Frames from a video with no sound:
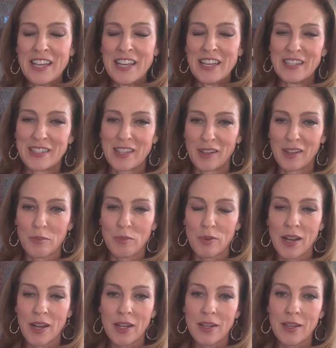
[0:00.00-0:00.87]

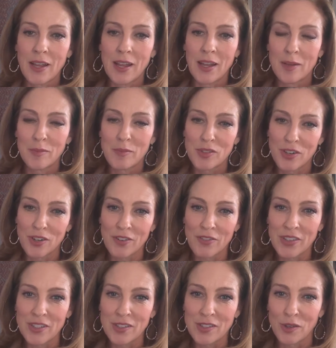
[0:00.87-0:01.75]
celebrate and observe
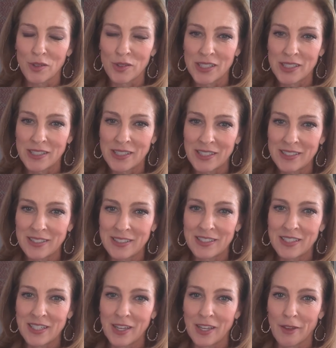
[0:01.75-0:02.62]
these holy days
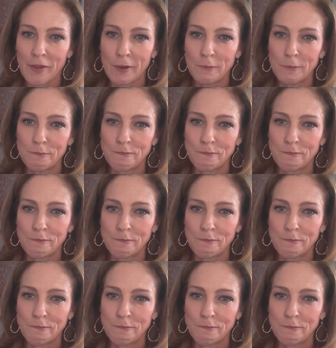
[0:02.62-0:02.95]
together.